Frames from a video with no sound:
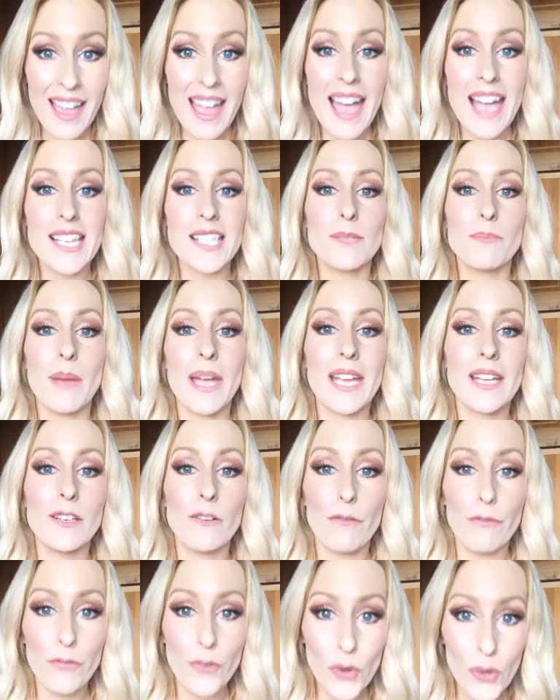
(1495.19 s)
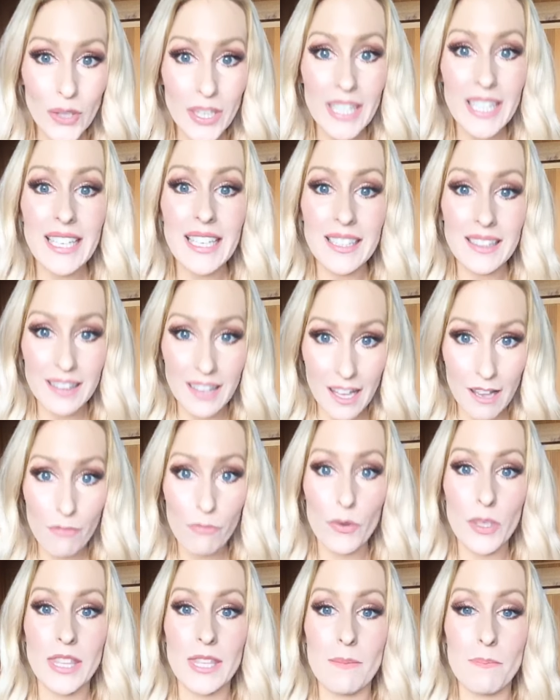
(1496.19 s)
has been falling in
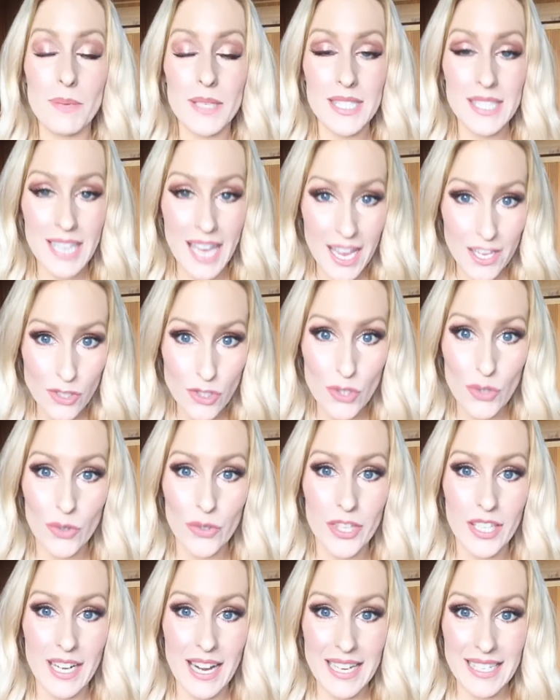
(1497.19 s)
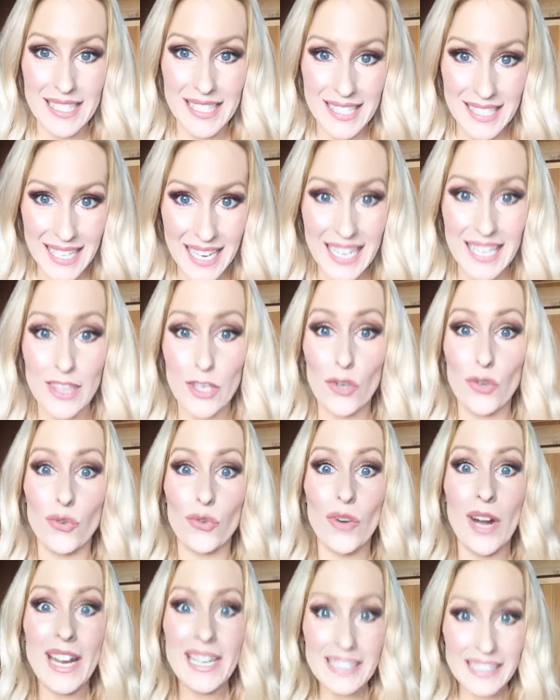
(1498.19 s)
love with the potential that I see, the
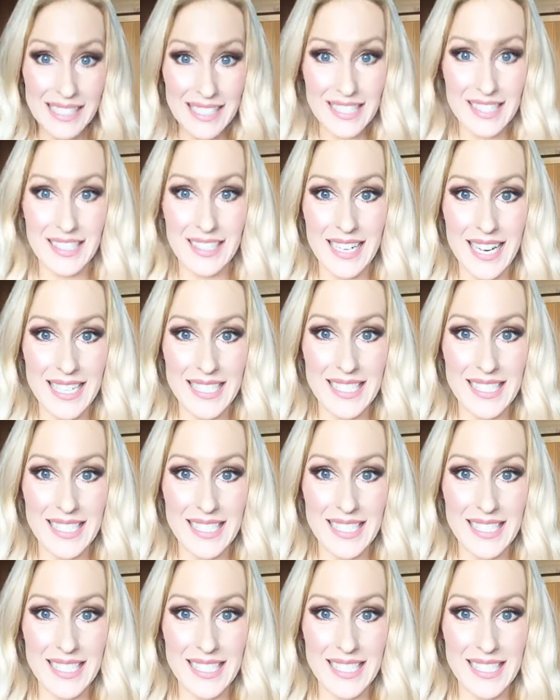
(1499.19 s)
greatness that I